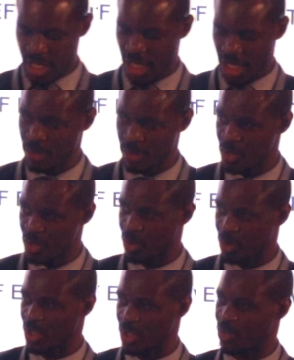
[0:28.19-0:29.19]
and then came
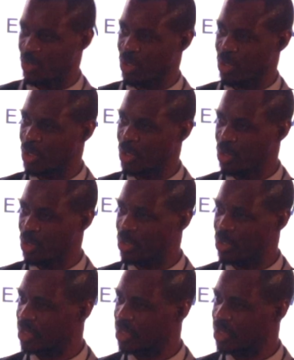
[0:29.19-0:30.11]
to